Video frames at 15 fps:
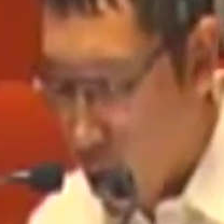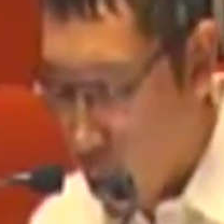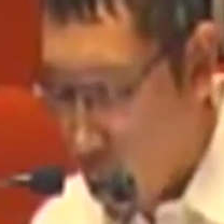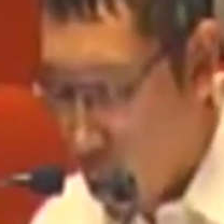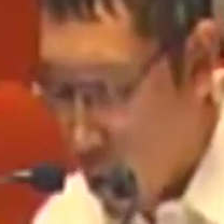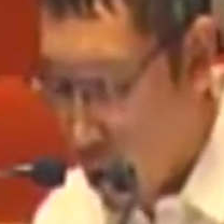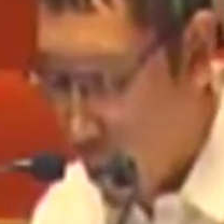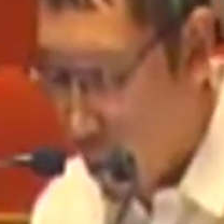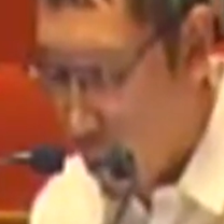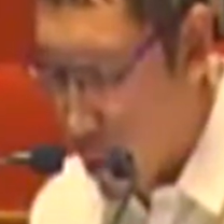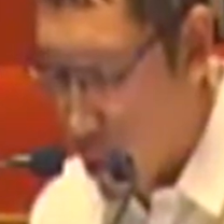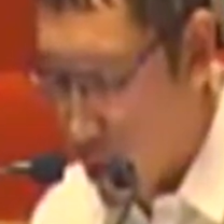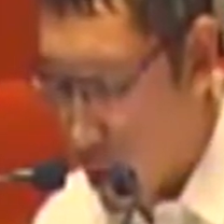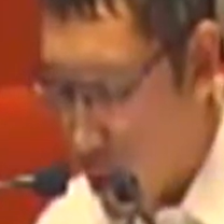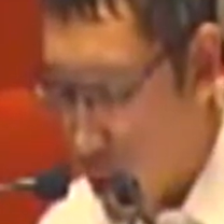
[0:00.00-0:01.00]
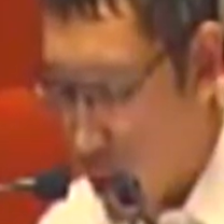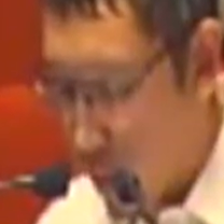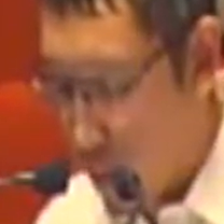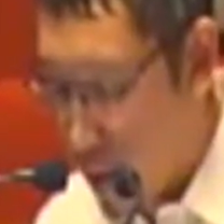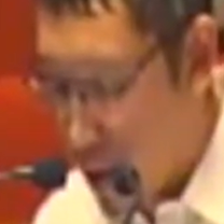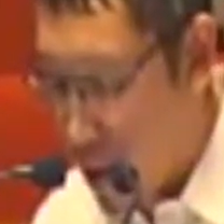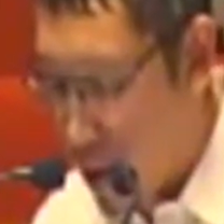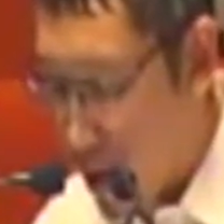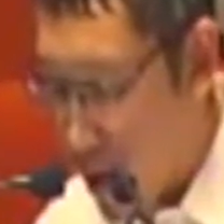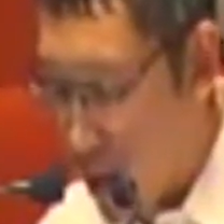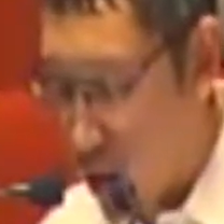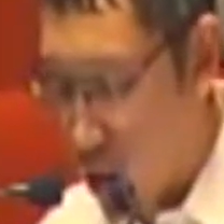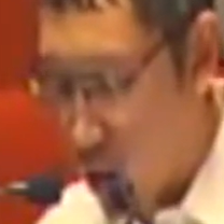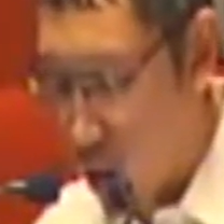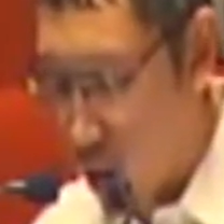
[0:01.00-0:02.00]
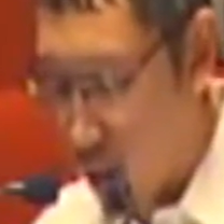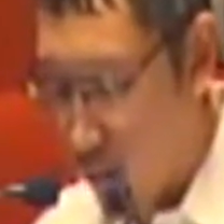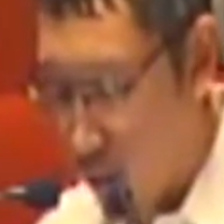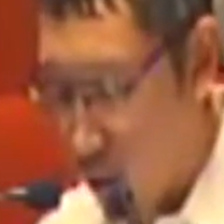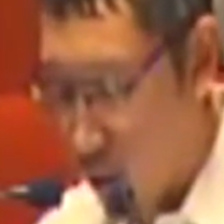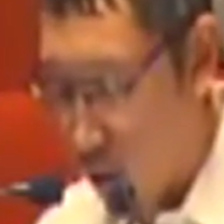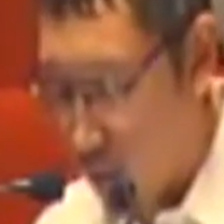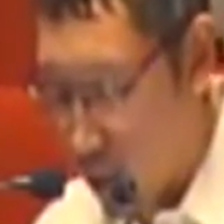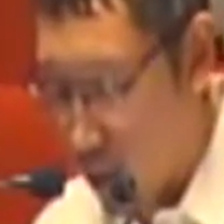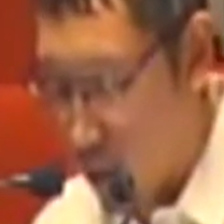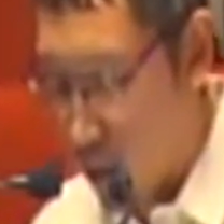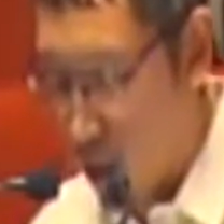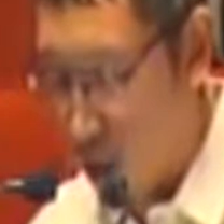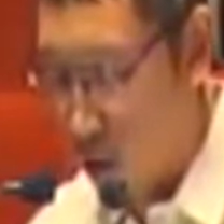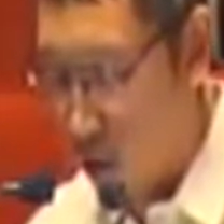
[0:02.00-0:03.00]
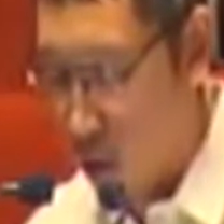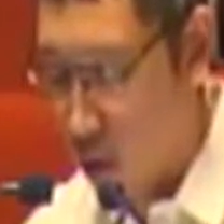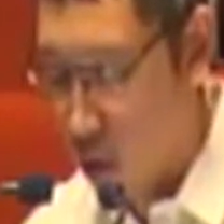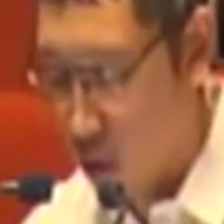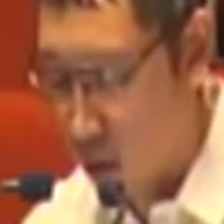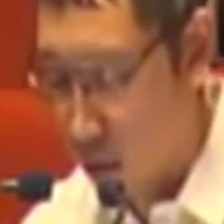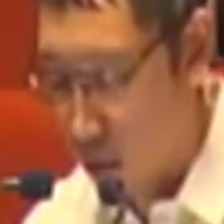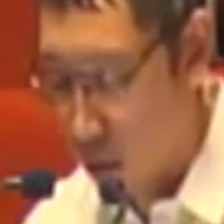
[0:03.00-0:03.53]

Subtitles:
we supported the peace initiatives of the administration.